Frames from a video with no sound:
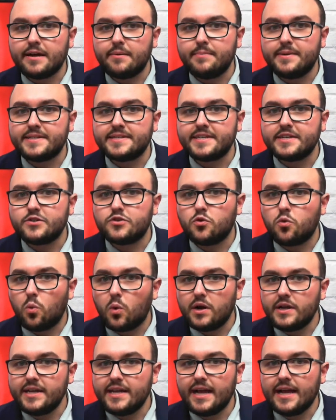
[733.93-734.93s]
a missing
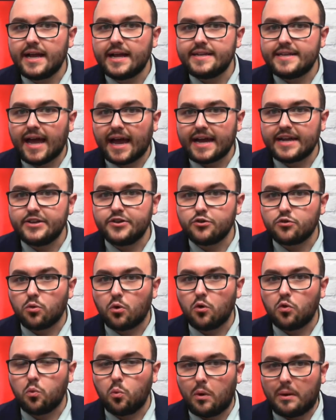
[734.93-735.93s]

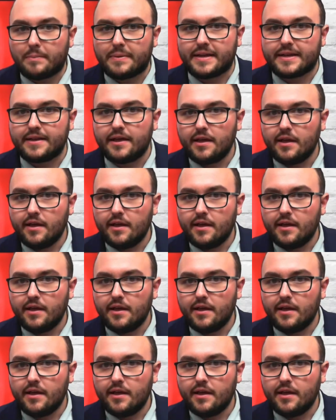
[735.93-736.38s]
29-year-old woman.